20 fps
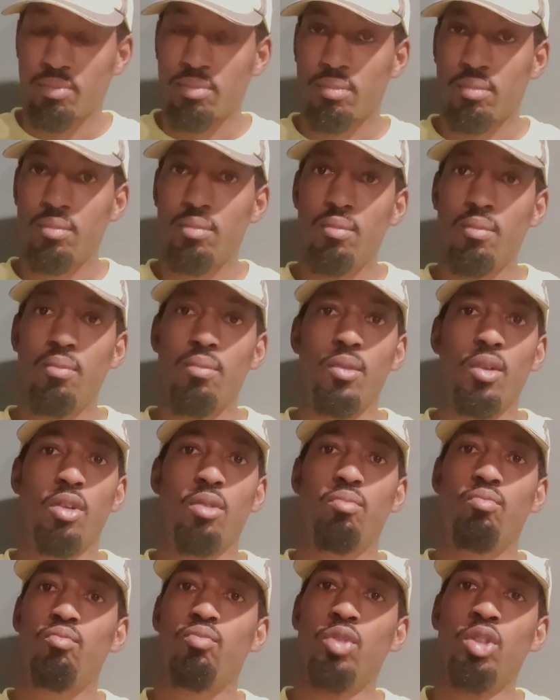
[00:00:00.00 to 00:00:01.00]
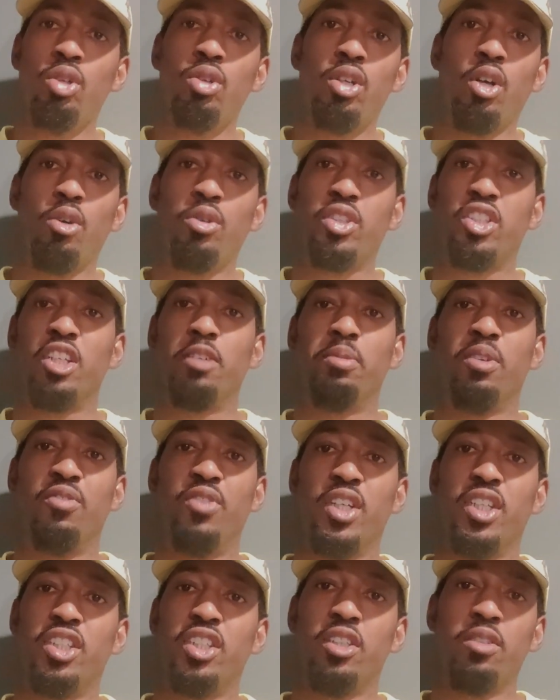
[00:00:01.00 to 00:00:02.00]
You can go to
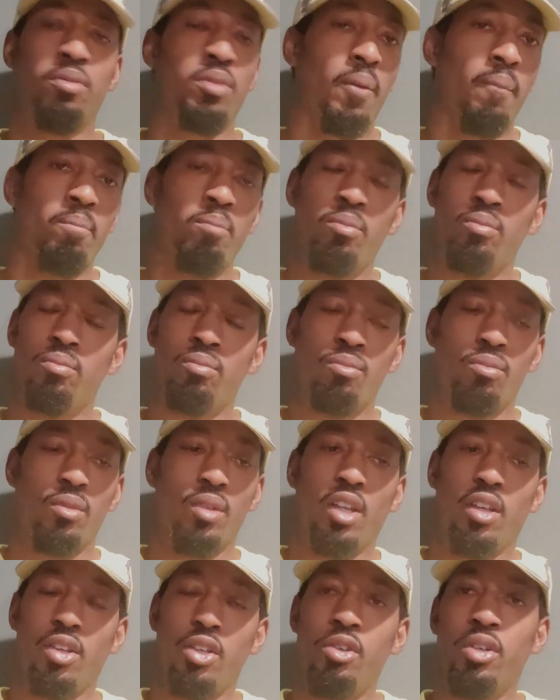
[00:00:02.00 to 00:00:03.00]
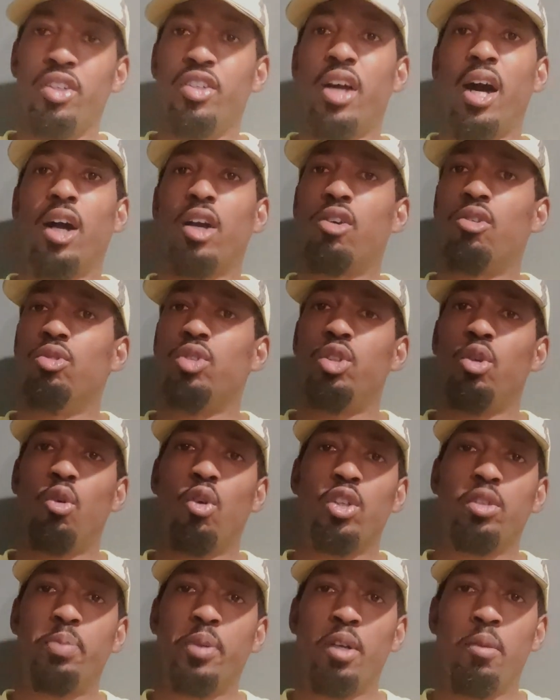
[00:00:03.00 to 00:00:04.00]
subdivisions, you can knock on
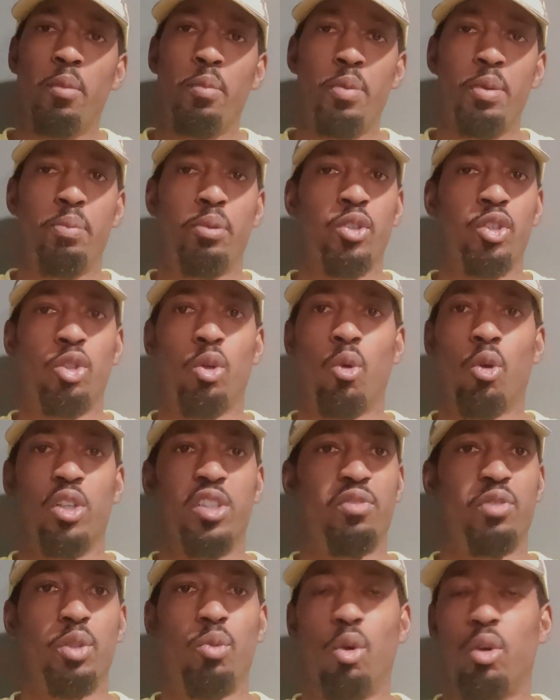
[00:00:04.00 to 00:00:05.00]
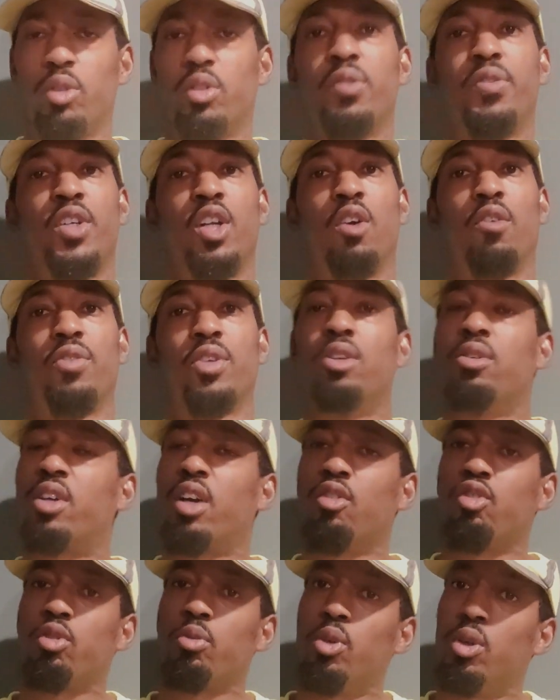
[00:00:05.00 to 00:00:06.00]
doors, put them in people's doors if you want. If you don't feel
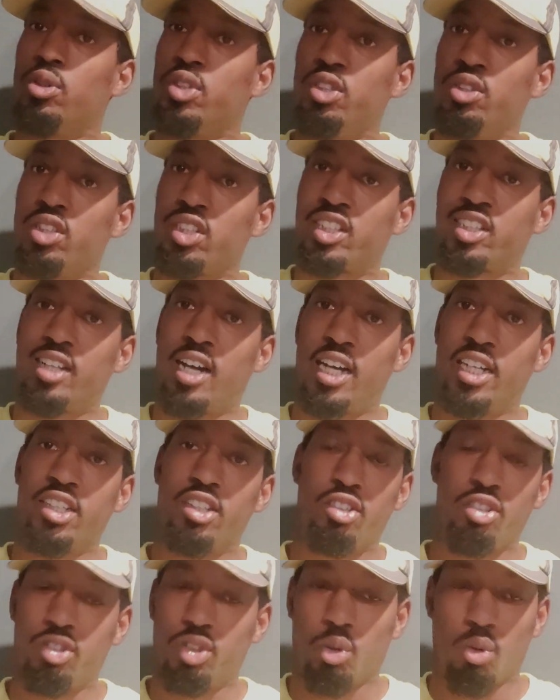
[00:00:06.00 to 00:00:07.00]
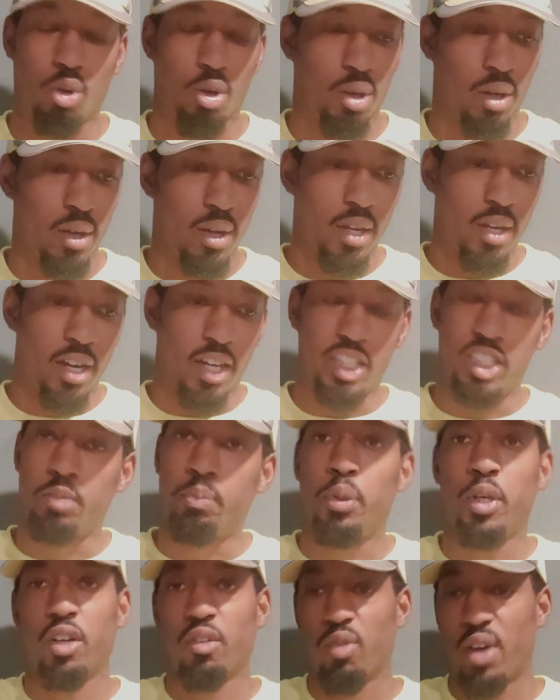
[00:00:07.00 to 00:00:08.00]
comfortable, you can just slide in the door and
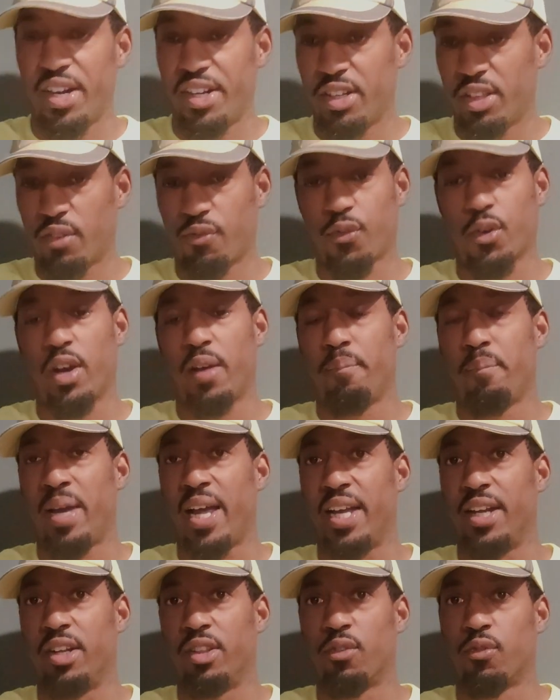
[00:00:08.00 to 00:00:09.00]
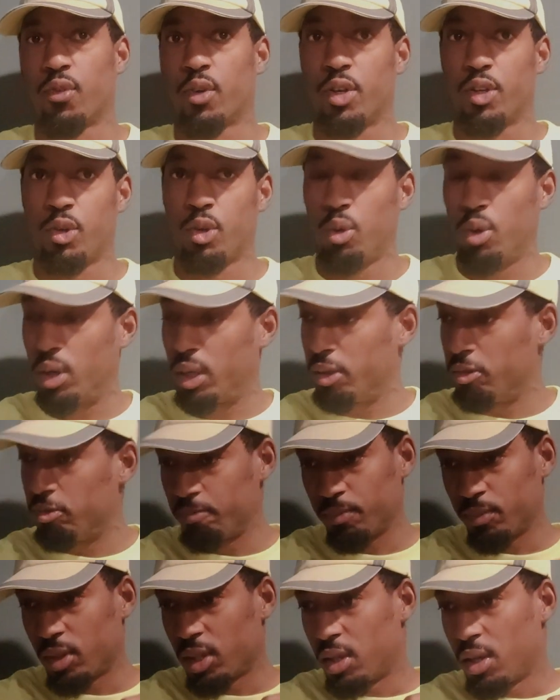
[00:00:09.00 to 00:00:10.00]
just put it right near the front mat, near the front door.
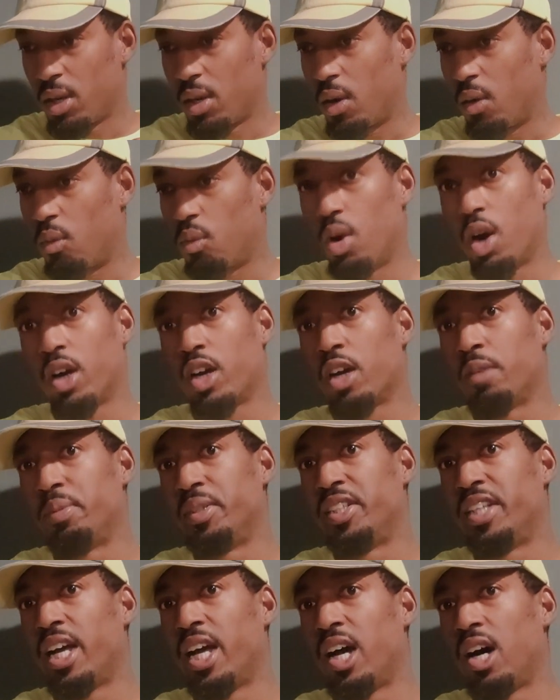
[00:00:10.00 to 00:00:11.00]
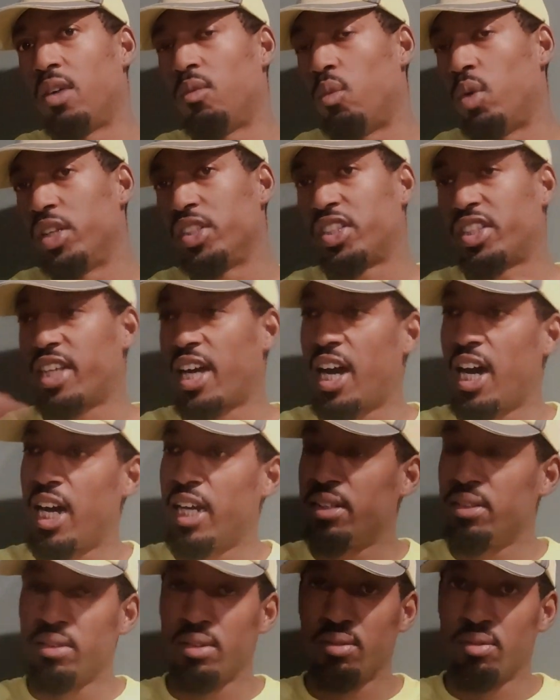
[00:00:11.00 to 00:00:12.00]
Walk up and down one
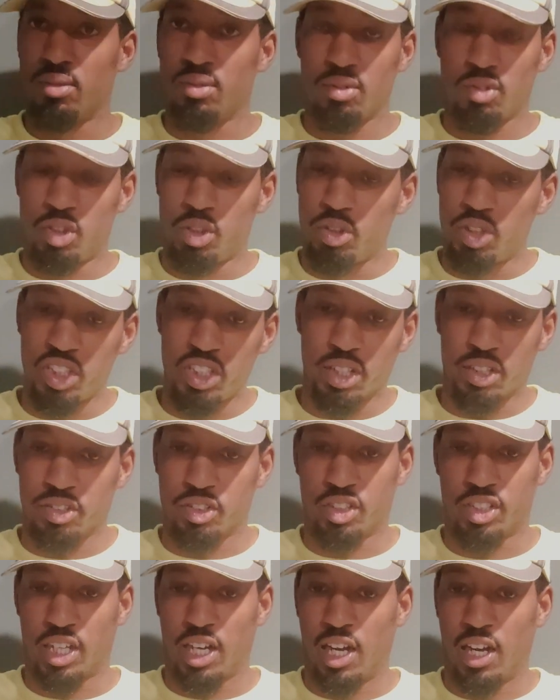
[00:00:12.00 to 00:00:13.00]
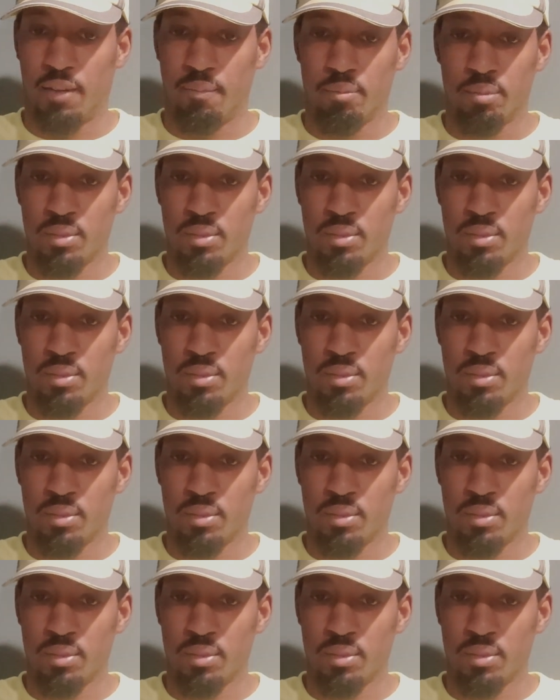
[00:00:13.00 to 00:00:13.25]
side, do the other side.